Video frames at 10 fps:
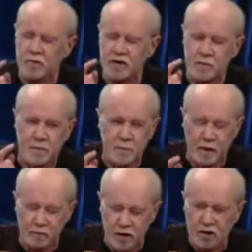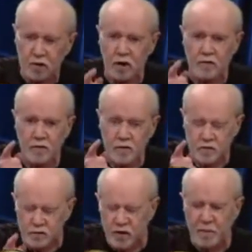The rich have been made richer under
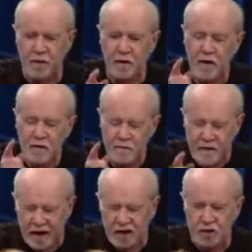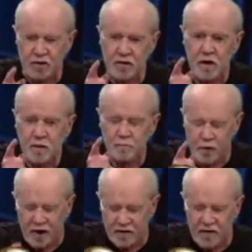this criminal fascist
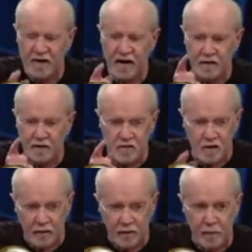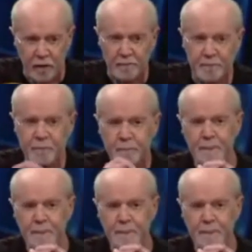president and his government. George,